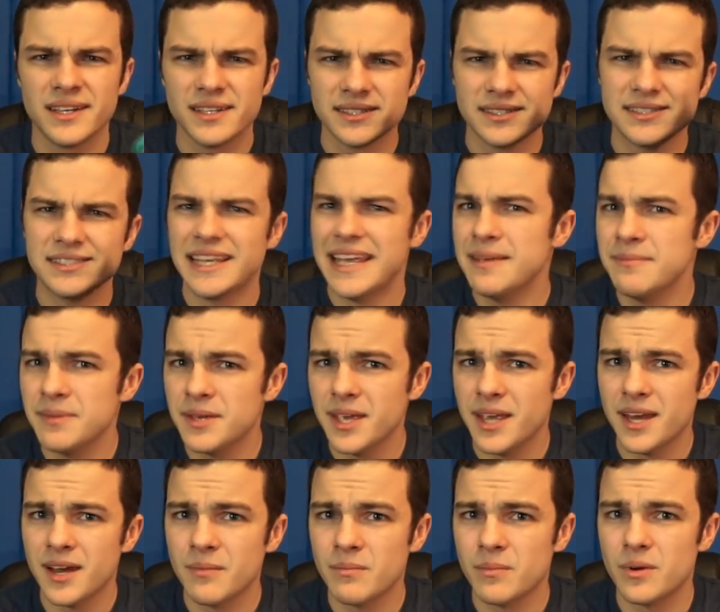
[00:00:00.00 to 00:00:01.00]
same
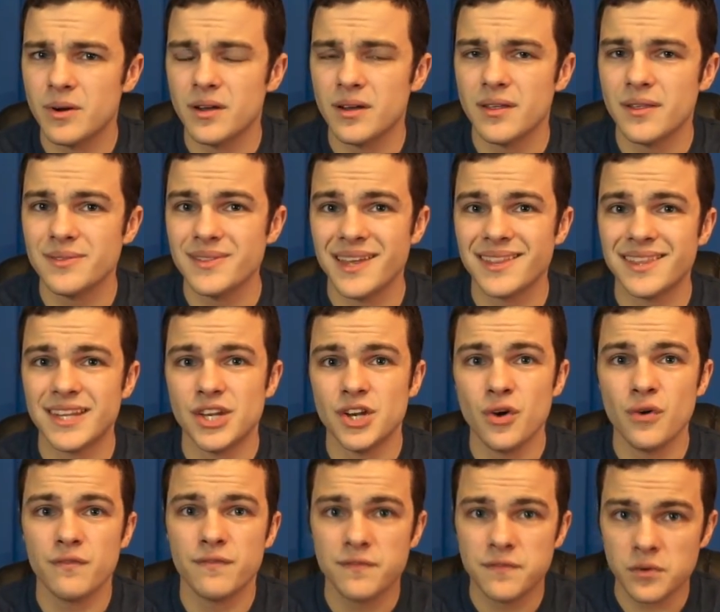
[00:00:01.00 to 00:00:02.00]
camera that the
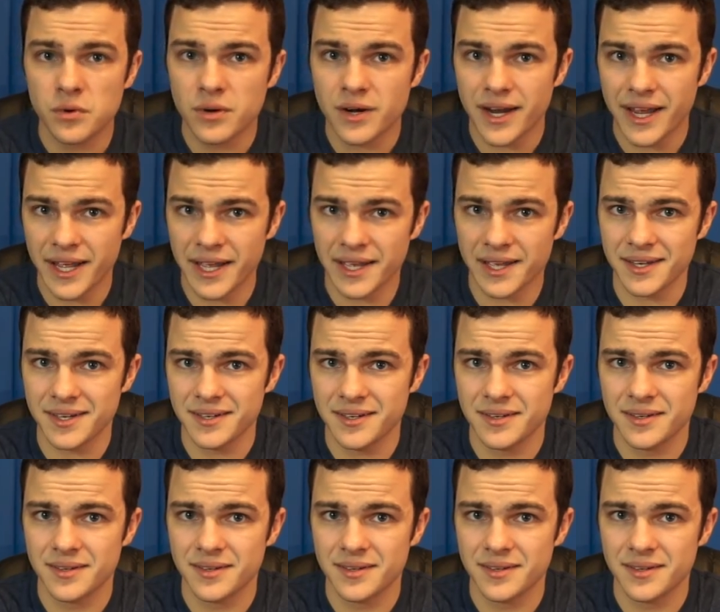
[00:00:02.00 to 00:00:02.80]
Note 4 had,